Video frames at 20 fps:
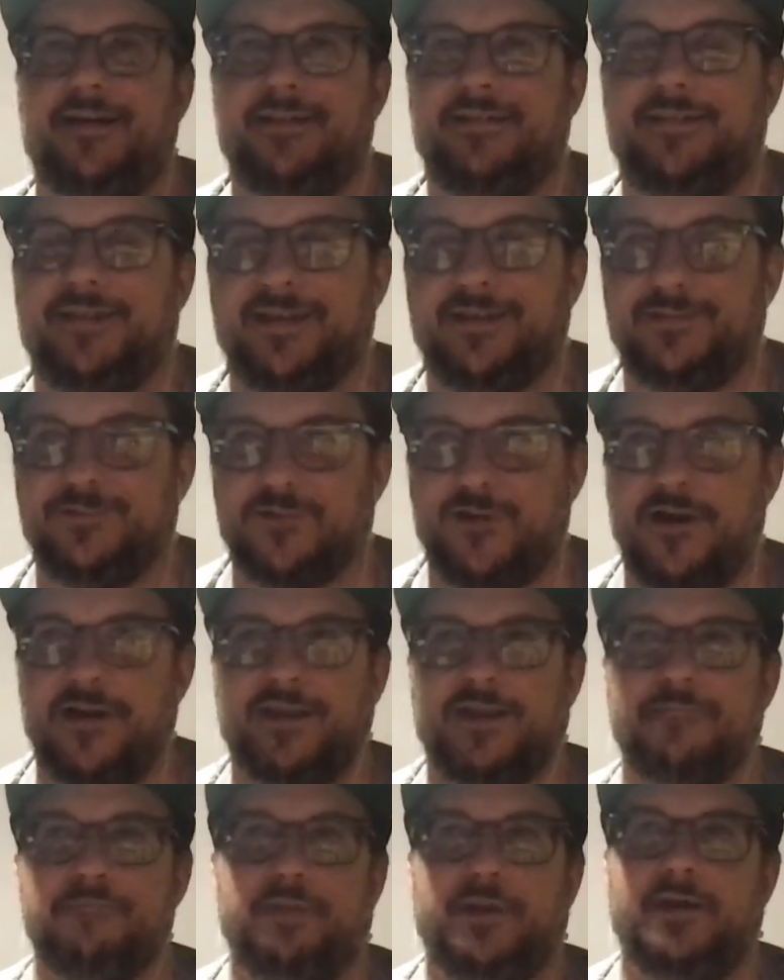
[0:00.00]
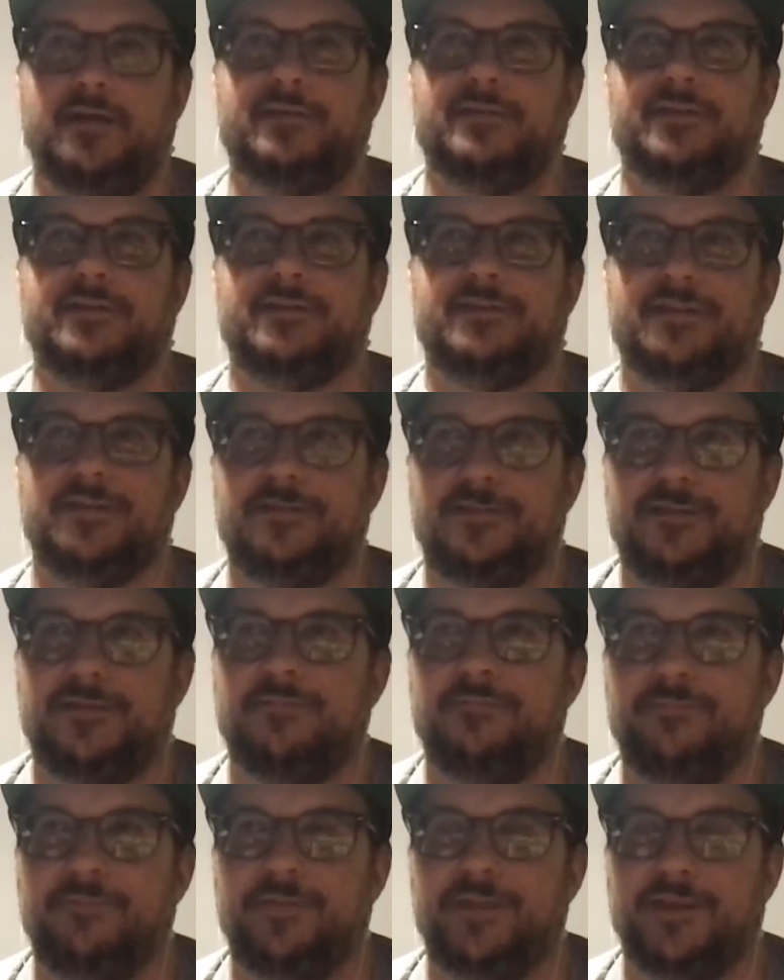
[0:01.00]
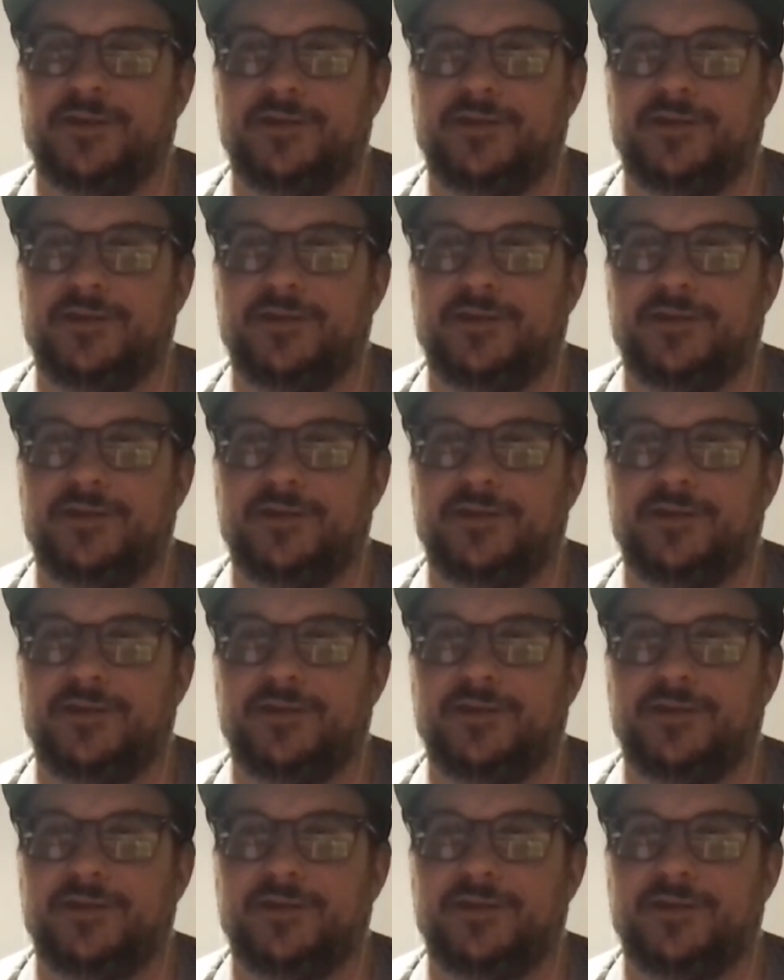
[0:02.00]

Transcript: like drawing comparisons to the